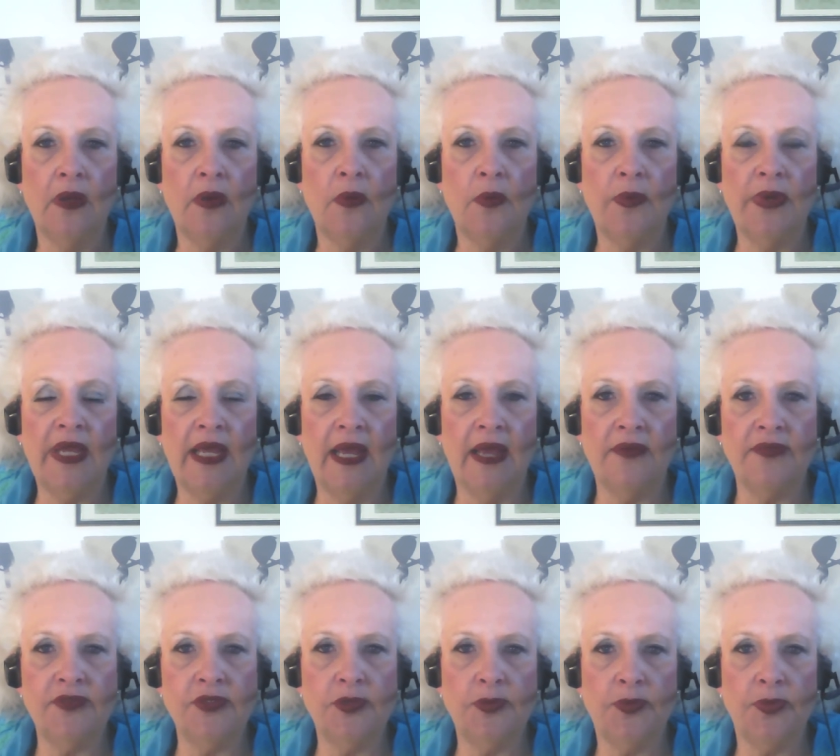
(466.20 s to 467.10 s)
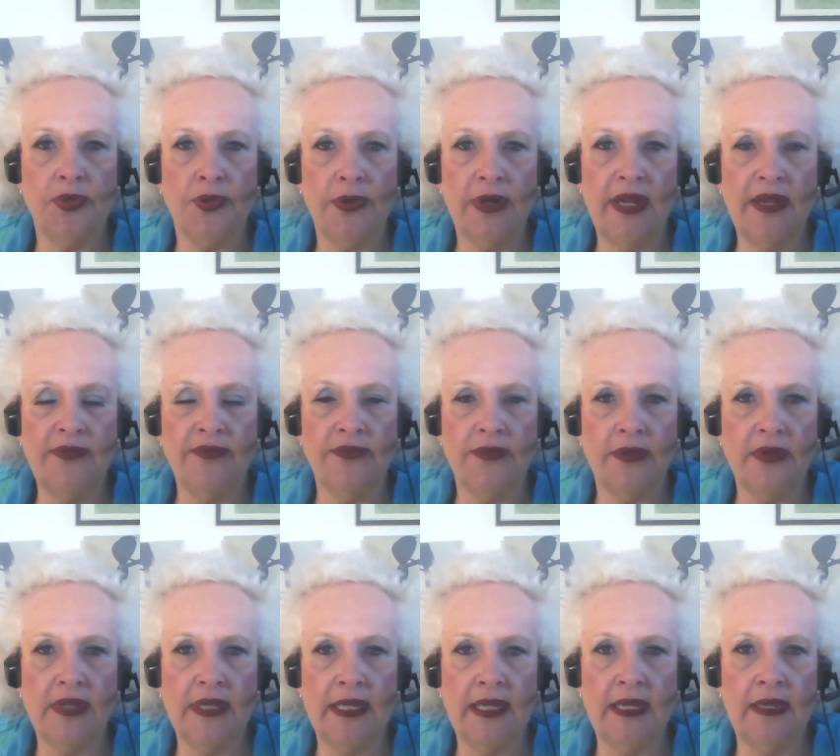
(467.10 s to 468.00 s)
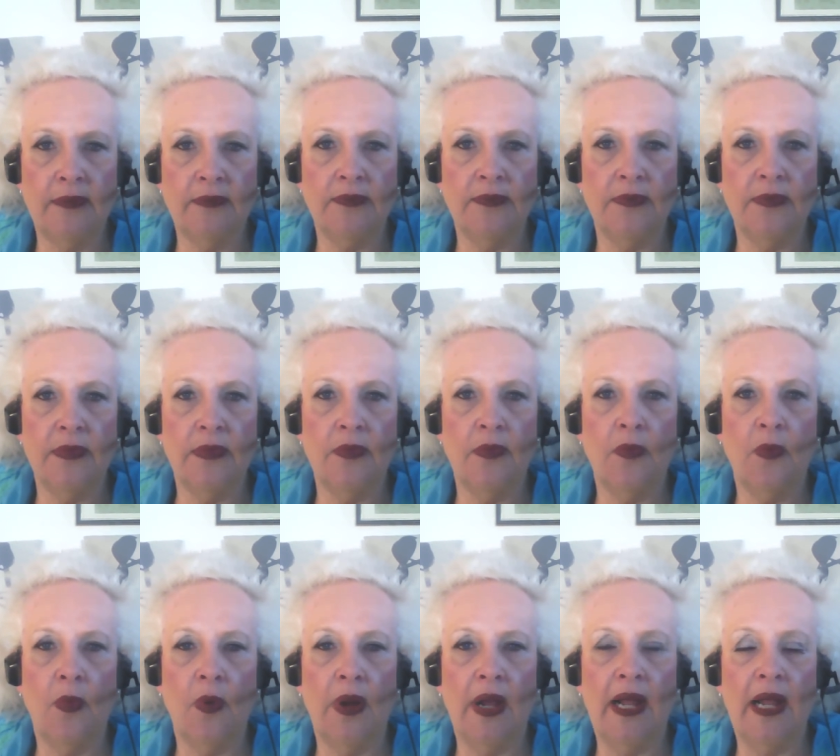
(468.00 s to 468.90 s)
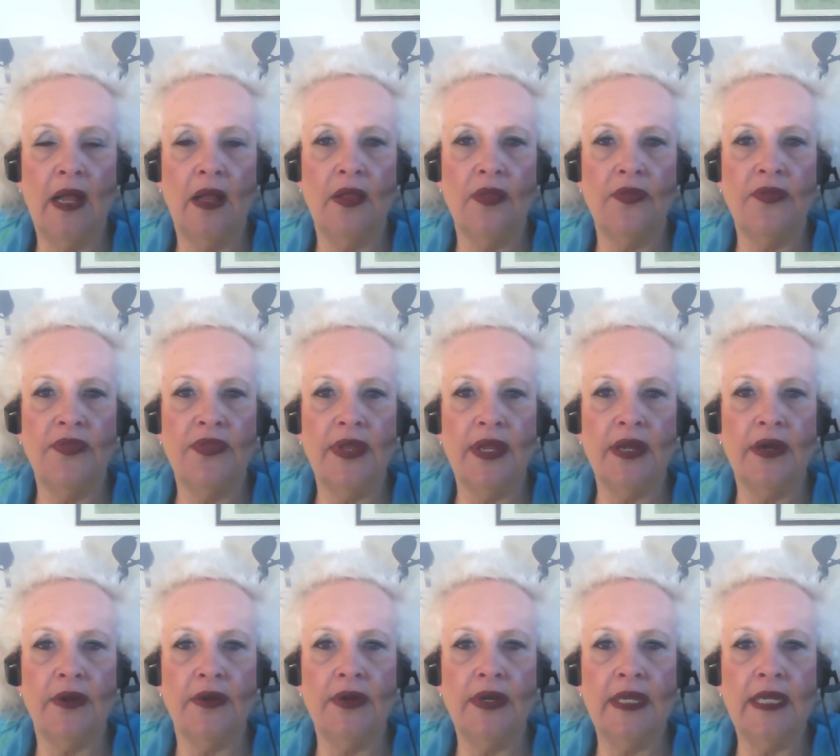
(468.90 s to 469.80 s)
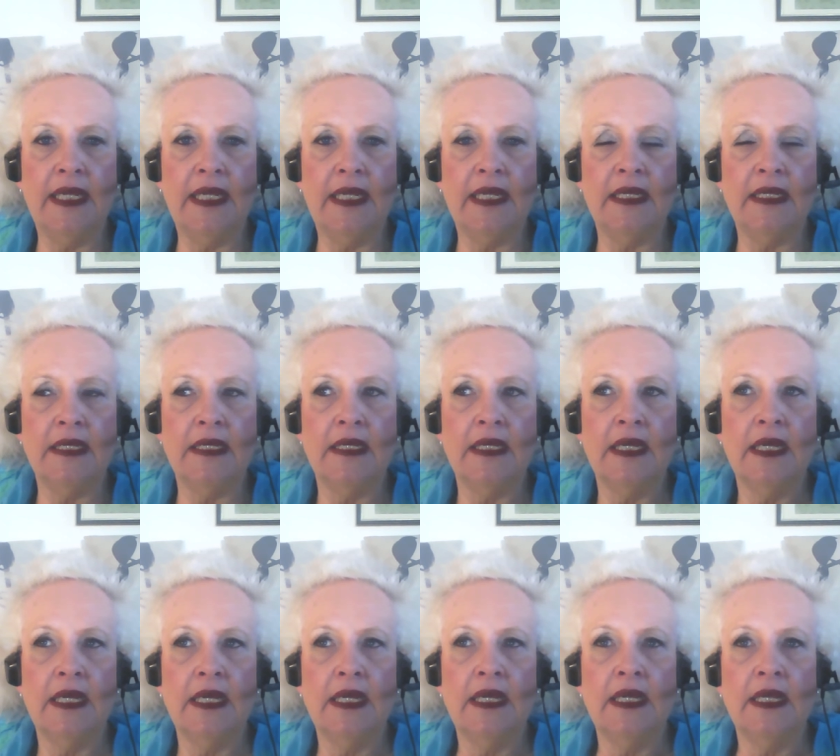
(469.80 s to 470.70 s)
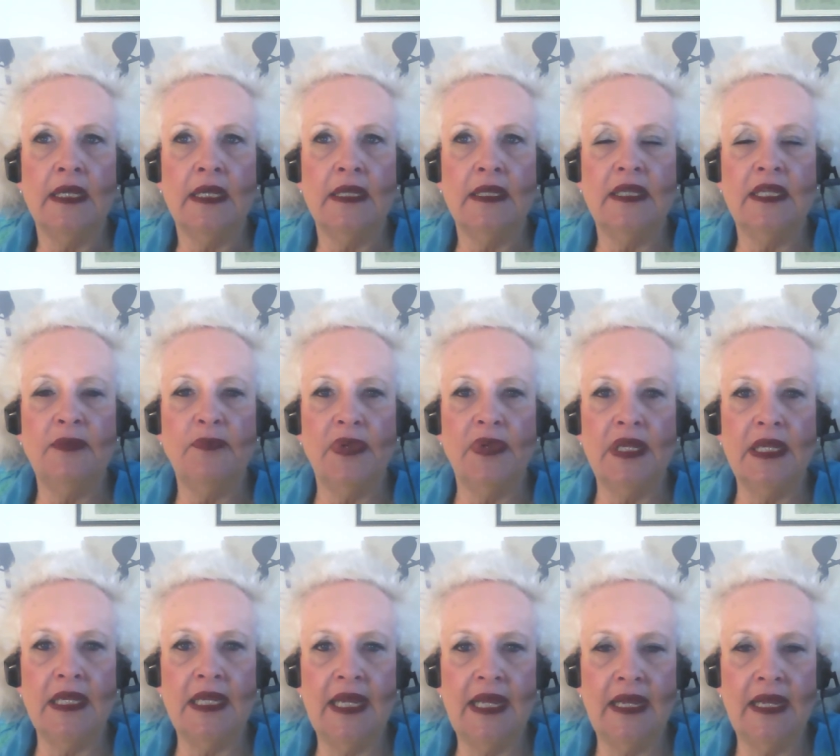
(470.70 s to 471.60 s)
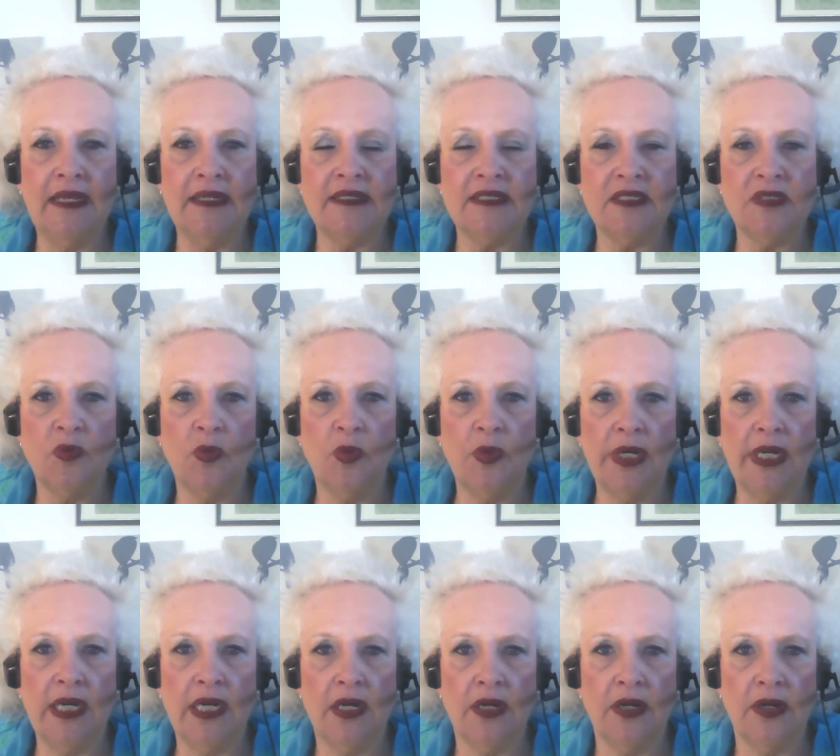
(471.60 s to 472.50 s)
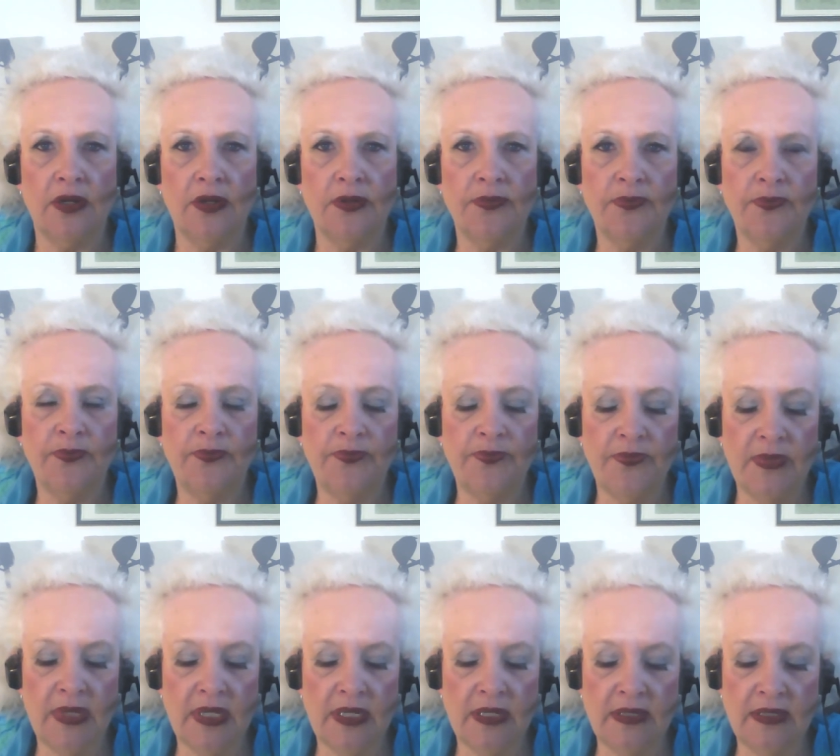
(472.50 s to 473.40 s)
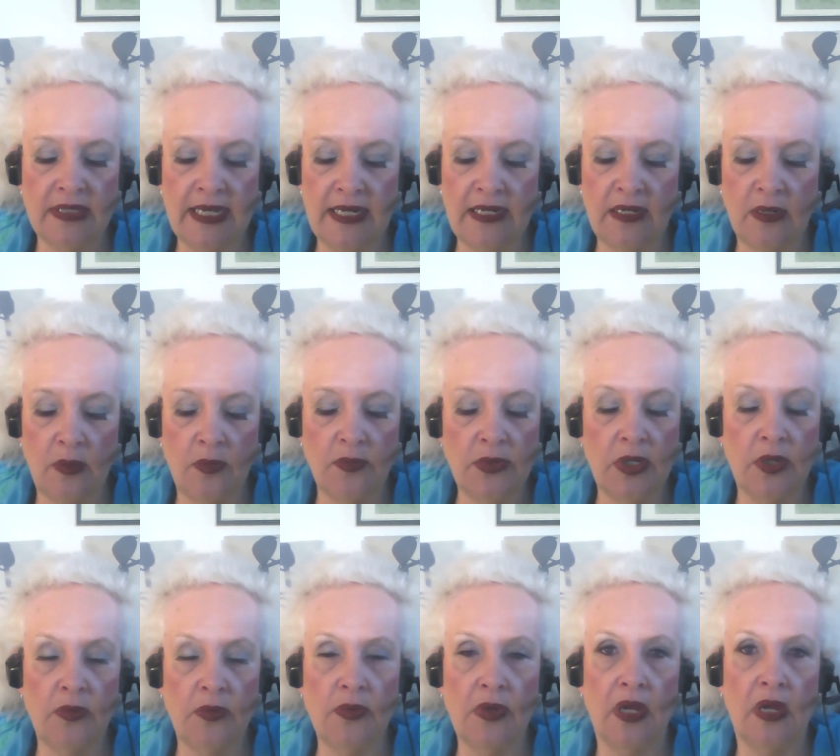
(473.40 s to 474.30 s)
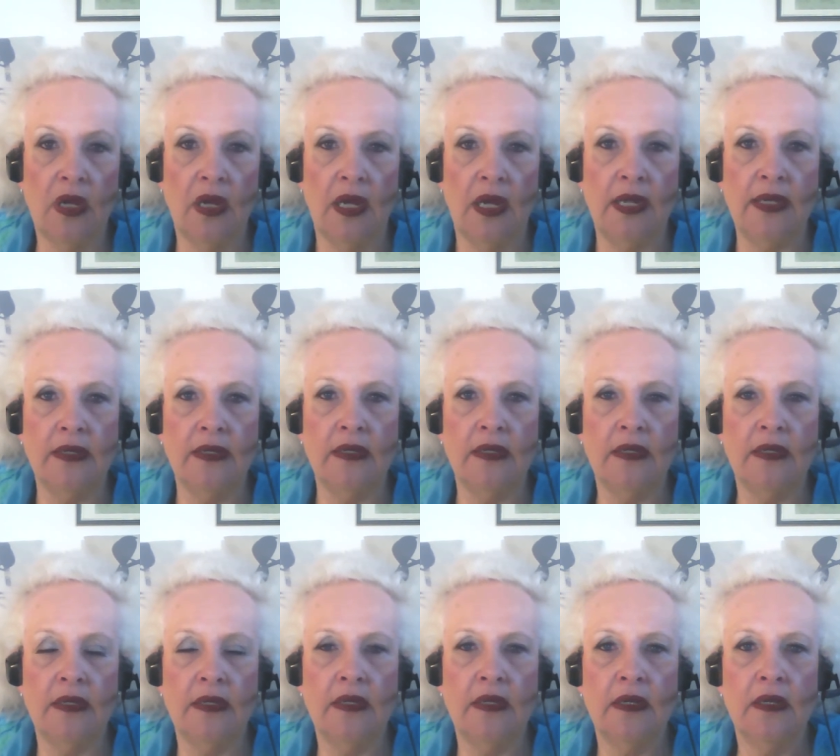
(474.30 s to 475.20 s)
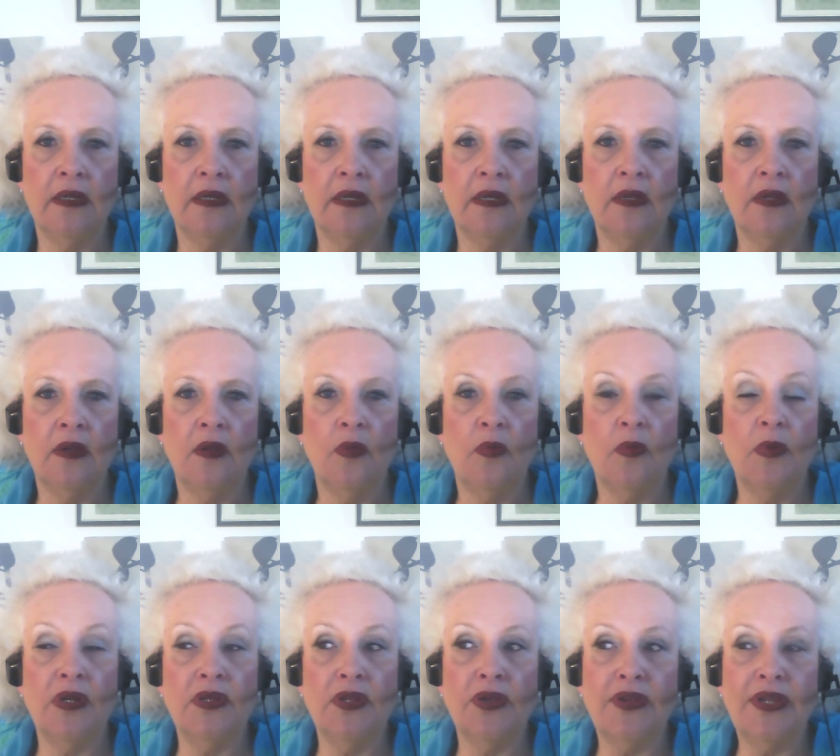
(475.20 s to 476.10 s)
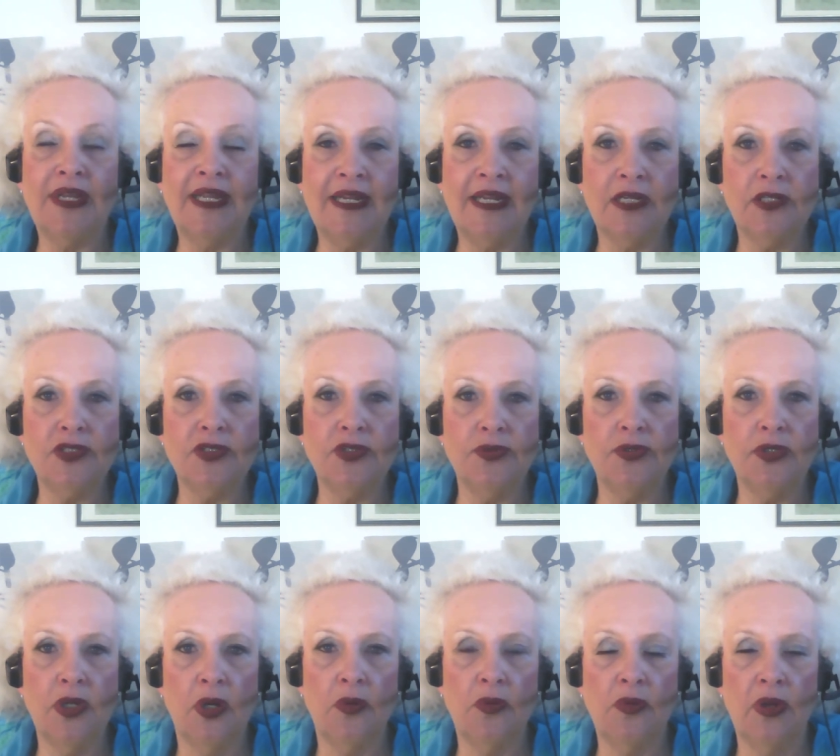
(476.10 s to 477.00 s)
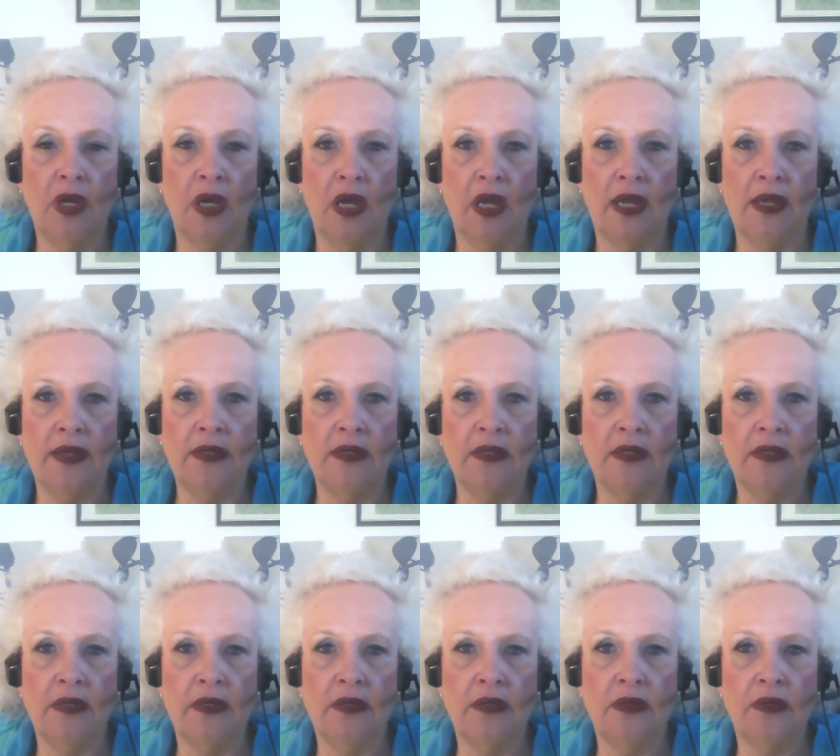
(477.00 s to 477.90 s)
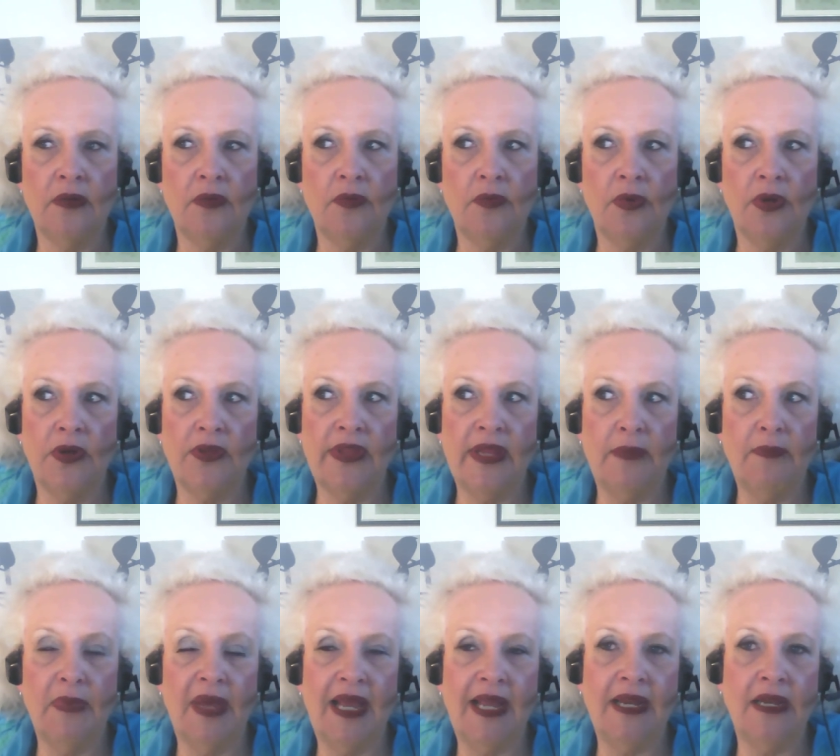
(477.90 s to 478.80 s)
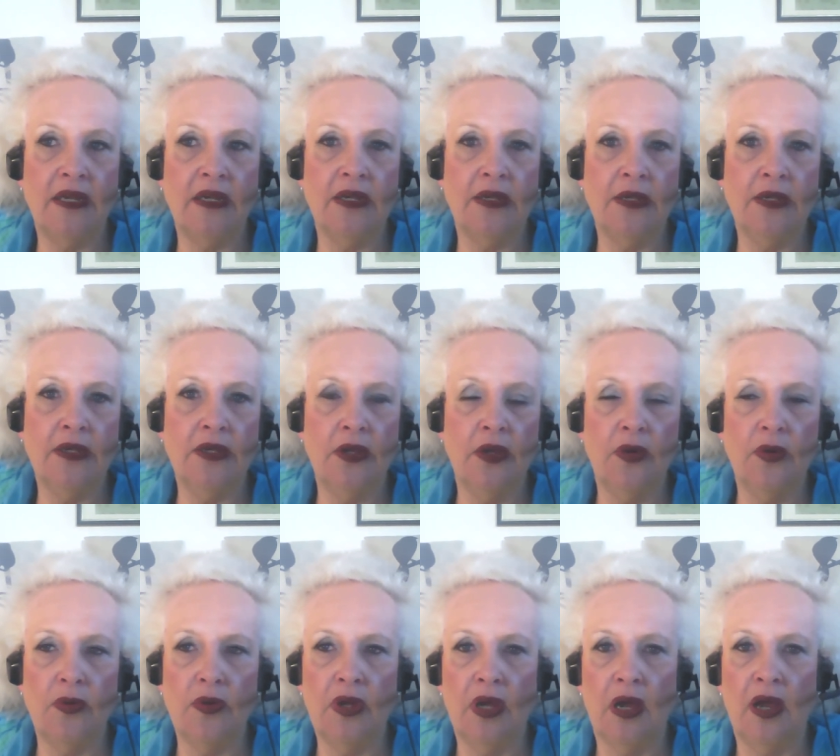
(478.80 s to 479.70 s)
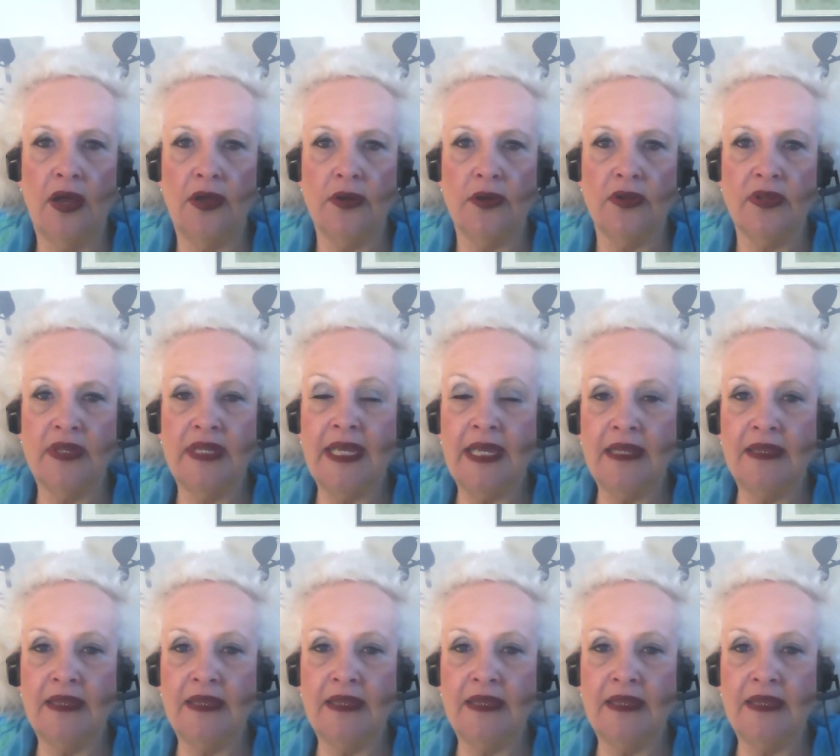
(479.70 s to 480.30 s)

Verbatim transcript: We have to pray for them while they're in the place where they don't know God, where they're getting to know God, where they might know God or think